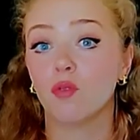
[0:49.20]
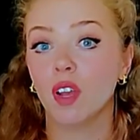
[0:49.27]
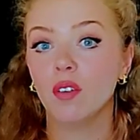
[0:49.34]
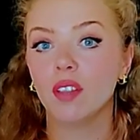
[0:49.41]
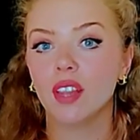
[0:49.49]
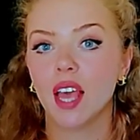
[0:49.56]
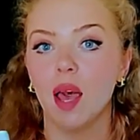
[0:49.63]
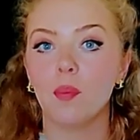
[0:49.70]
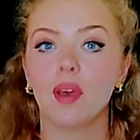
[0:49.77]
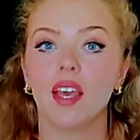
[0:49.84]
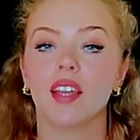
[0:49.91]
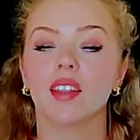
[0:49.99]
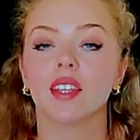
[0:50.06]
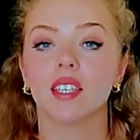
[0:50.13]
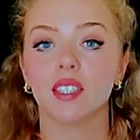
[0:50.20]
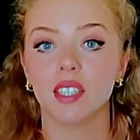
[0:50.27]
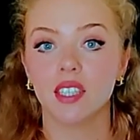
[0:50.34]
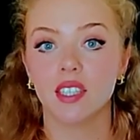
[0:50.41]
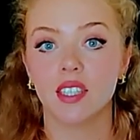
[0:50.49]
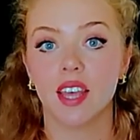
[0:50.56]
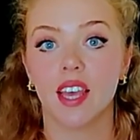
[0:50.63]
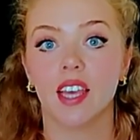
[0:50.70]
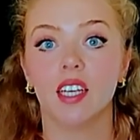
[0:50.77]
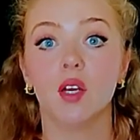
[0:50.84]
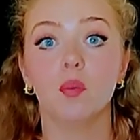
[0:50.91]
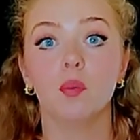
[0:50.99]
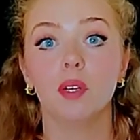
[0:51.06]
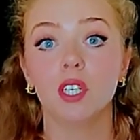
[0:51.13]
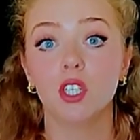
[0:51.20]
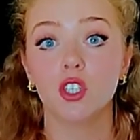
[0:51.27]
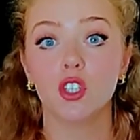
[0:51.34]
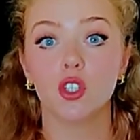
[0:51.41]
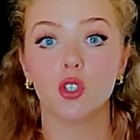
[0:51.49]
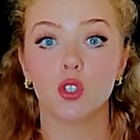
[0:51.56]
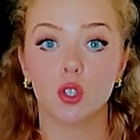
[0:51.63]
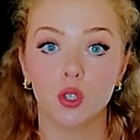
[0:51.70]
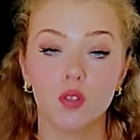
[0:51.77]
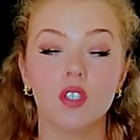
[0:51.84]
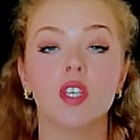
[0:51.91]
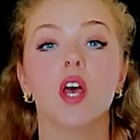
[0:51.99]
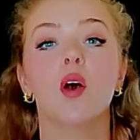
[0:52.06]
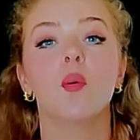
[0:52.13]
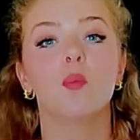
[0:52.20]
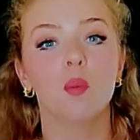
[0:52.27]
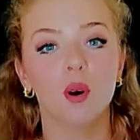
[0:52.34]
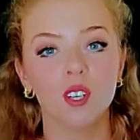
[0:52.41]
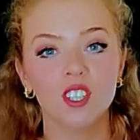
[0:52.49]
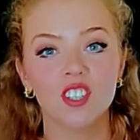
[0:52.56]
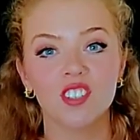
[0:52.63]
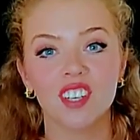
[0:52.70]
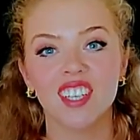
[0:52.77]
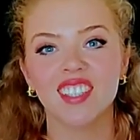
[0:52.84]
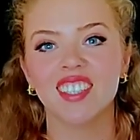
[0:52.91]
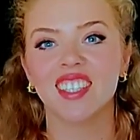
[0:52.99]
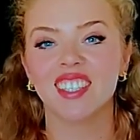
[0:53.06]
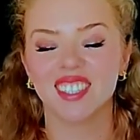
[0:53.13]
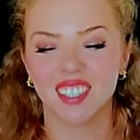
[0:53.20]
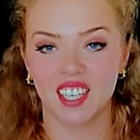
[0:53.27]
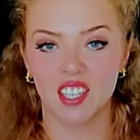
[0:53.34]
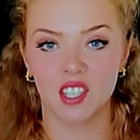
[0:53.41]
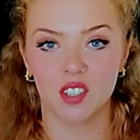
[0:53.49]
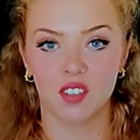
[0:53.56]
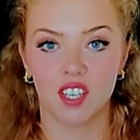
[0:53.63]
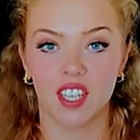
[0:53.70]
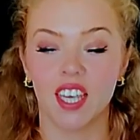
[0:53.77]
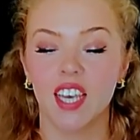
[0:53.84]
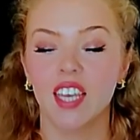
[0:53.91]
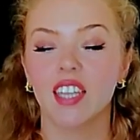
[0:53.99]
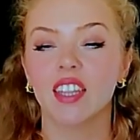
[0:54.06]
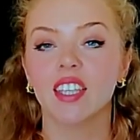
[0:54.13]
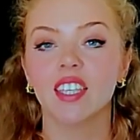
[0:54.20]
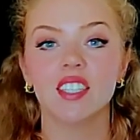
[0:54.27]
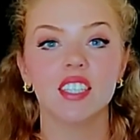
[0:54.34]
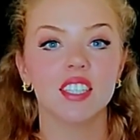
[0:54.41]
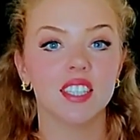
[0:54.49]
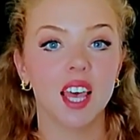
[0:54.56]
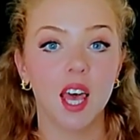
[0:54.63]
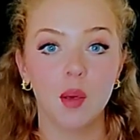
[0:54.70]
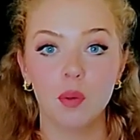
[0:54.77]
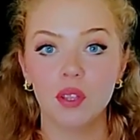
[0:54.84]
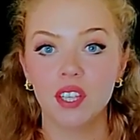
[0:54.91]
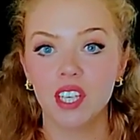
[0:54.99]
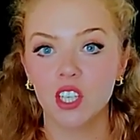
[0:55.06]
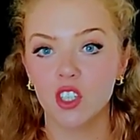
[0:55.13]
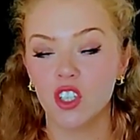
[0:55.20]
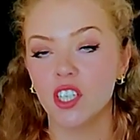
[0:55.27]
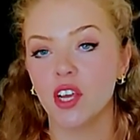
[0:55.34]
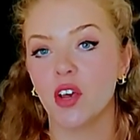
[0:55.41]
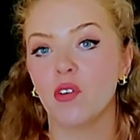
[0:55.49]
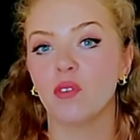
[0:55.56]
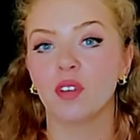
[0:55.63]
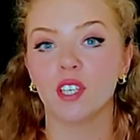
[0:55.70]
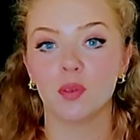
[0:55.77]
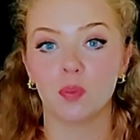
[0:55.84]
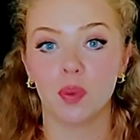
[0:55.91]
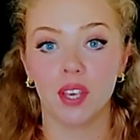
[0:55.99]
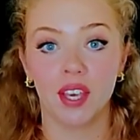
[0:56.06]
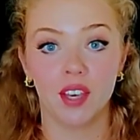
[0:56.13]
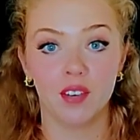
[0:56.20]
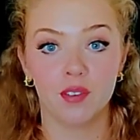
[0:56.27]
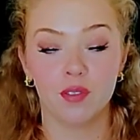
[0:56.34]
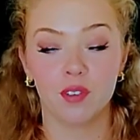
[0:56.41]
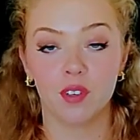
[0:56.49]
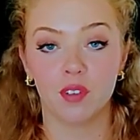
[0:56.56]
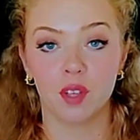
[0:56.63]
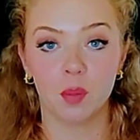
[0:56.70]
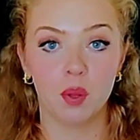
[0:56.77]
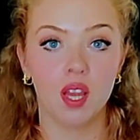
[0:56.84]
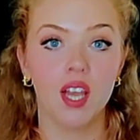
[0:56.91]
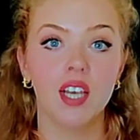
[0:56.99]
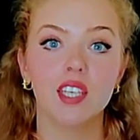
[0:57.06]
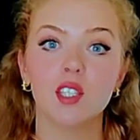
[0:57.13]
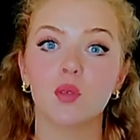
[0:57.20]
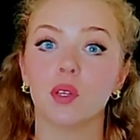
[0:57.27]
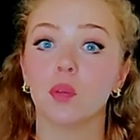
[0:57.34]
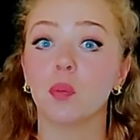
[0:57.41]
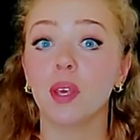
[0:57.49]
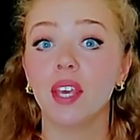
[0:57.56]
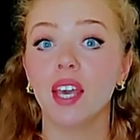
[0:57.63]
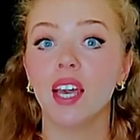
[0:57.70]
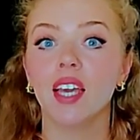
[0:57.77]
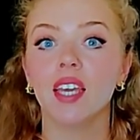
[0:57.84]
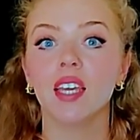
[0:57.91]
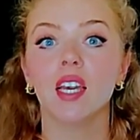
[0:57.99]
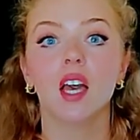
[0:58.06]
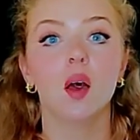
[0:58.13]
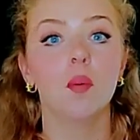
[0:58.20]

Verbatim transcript: Round Lab, and this is their Birch Juice Moisturizing Sunscreen. This is high protection of SPF 50+ with PI+++++.